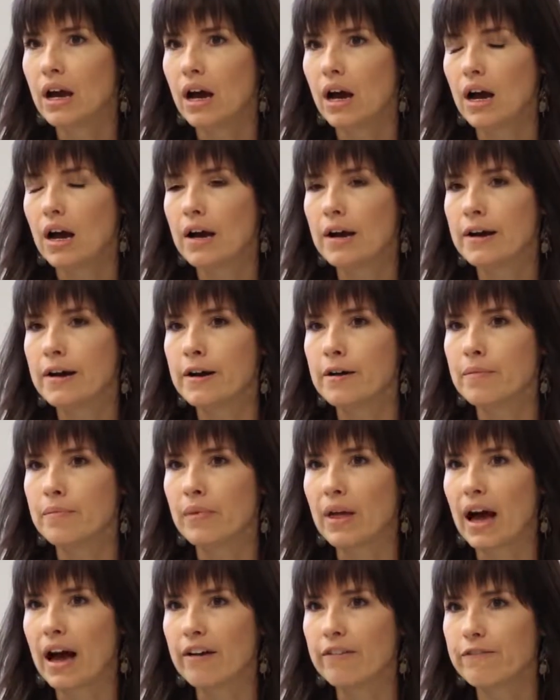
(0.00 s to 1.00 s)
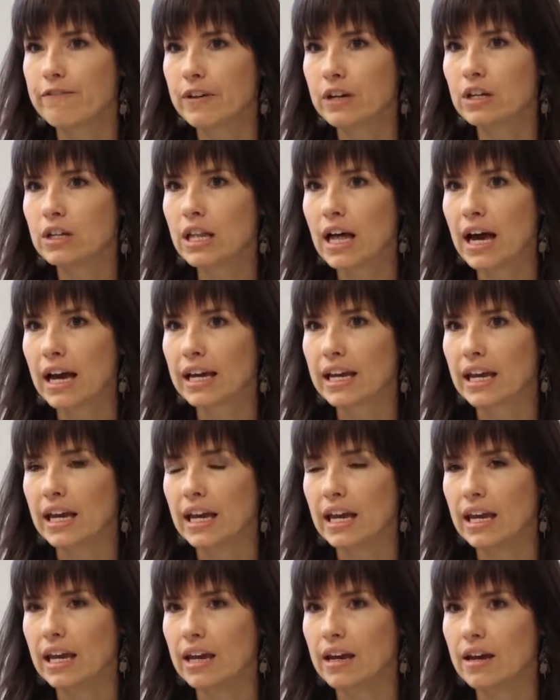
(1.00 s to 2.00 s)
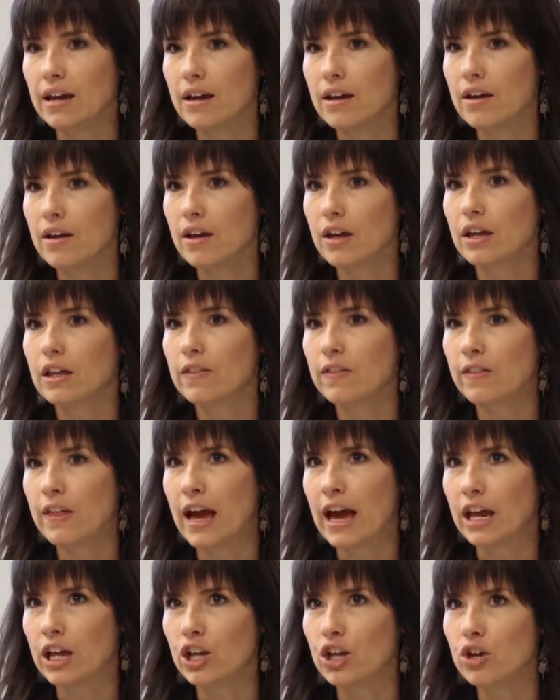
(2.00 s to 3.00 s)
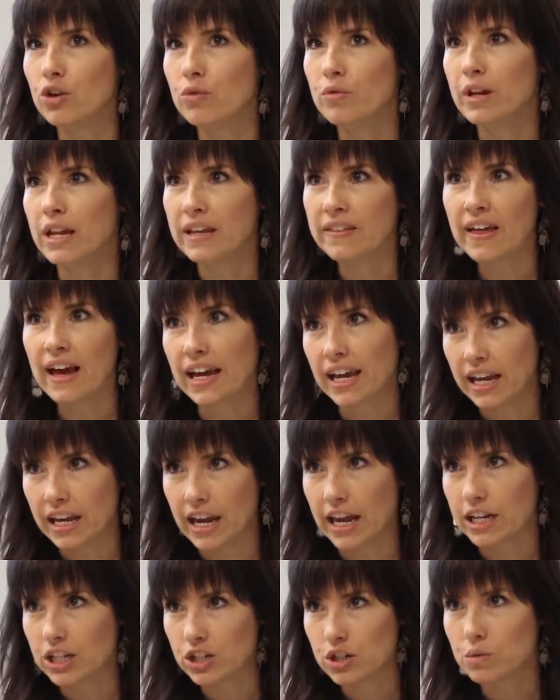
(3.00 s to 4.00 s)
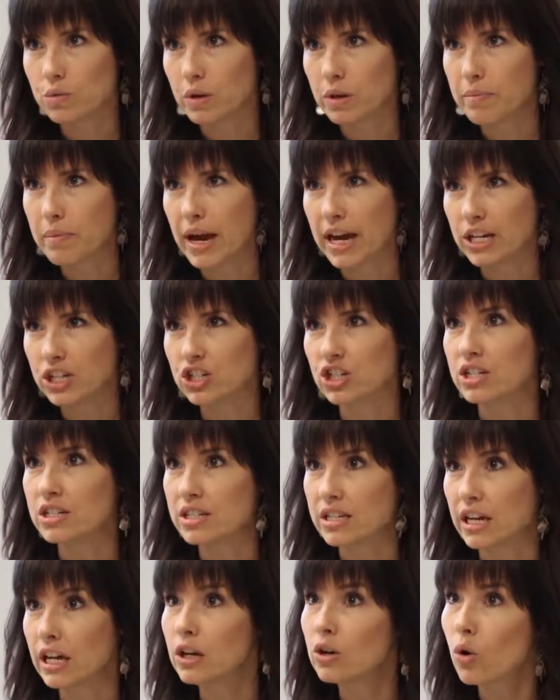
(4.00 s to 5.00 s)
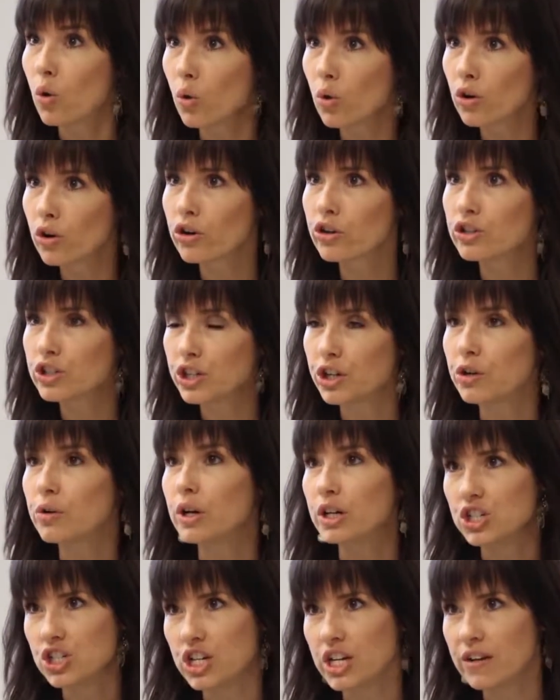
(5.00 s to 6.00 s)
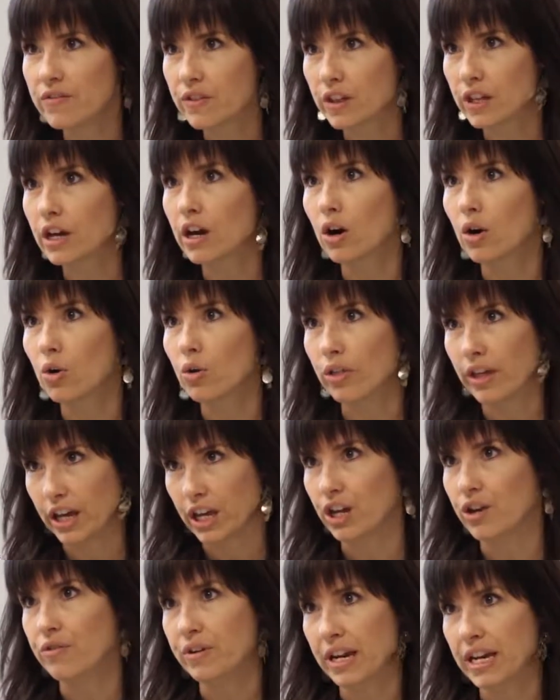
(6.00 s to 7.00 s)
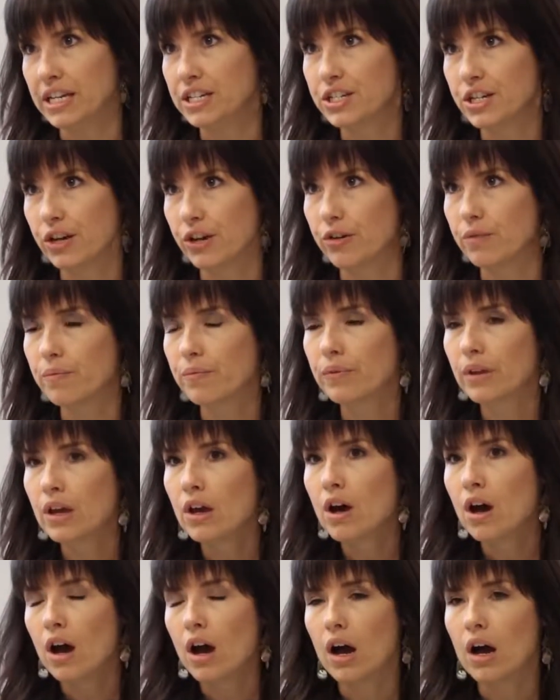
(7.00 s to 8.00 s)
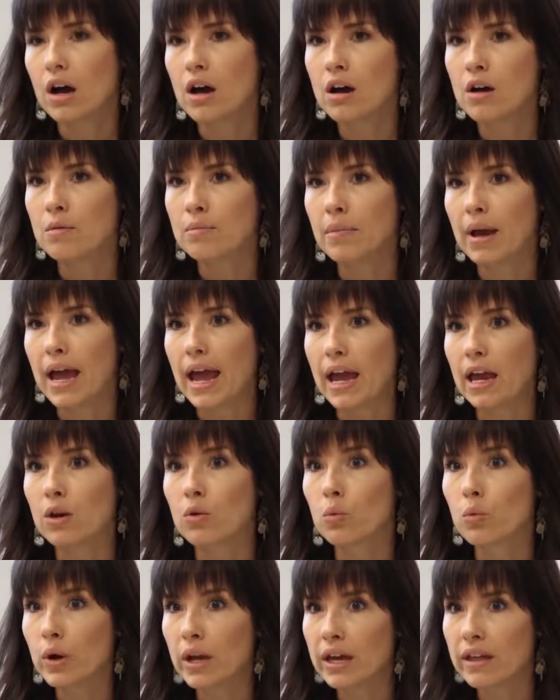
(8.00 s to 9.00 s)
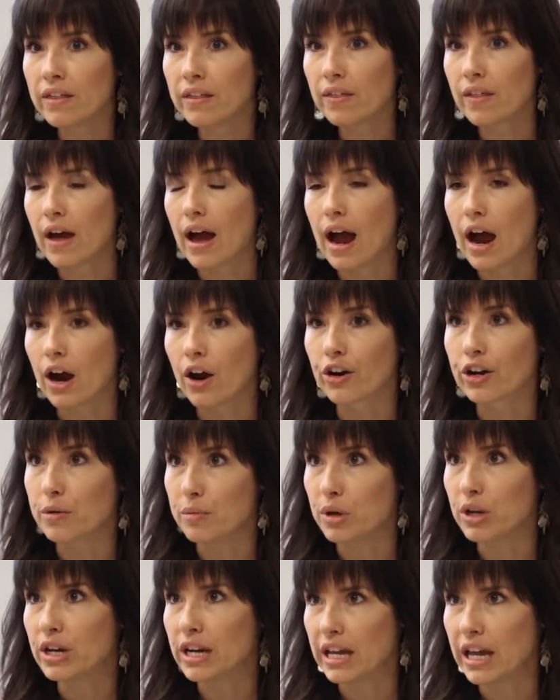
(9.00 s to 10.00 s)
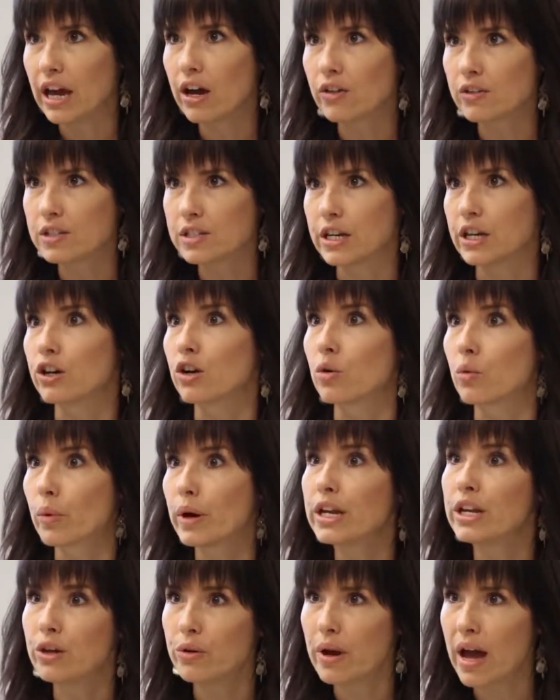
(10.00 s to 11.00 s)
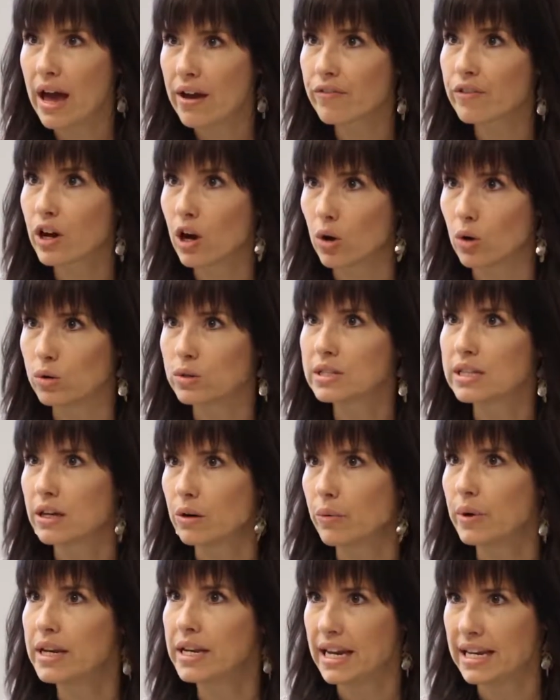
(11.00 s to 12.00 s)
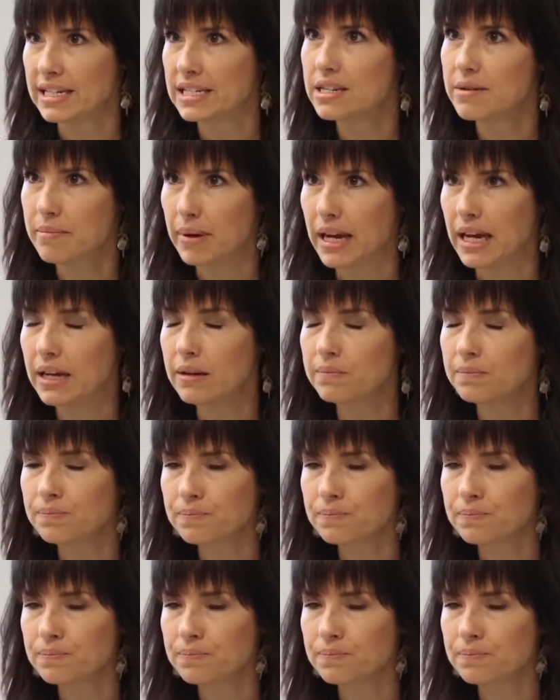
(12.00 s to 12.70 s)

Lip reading: I feel like that you need that connection with patients in order to achieve the goal that you need to. And with our community health center, we do have goals that we need to meet.